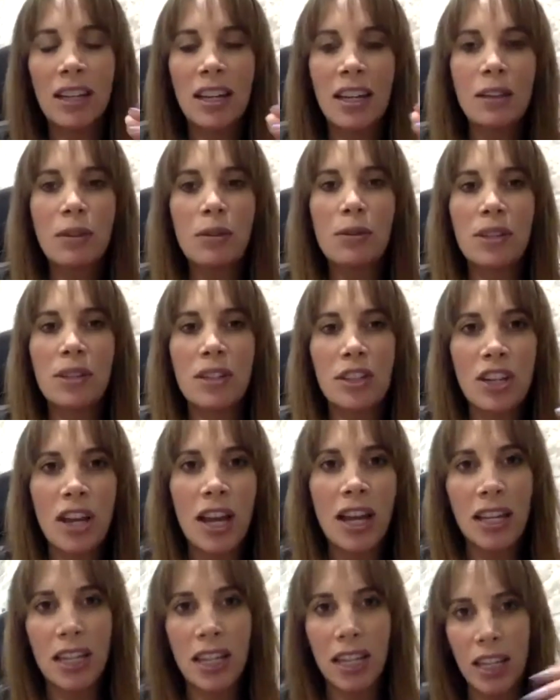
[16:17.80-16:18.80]
he calls it
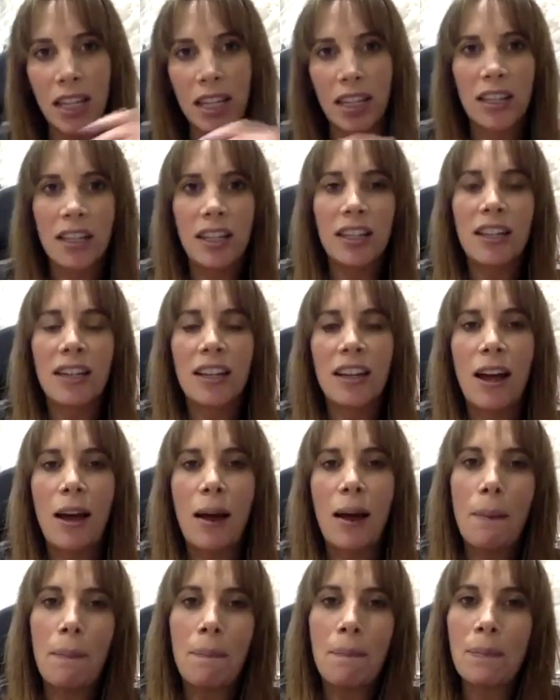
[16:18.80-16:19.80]
shaggy.
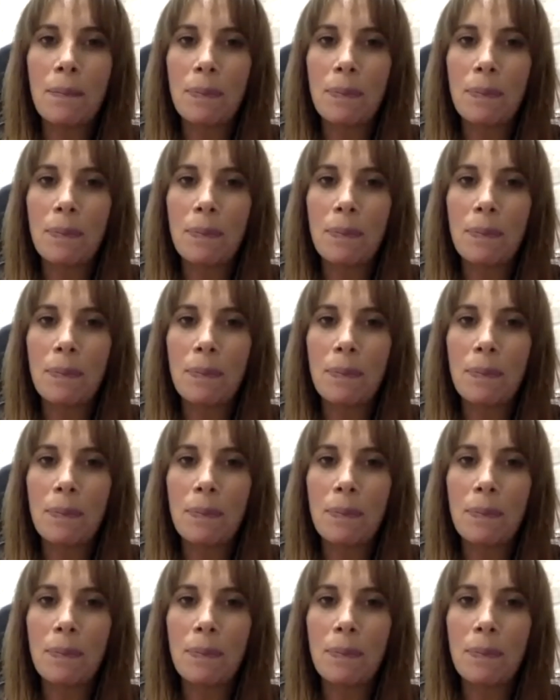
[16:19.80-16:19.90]
But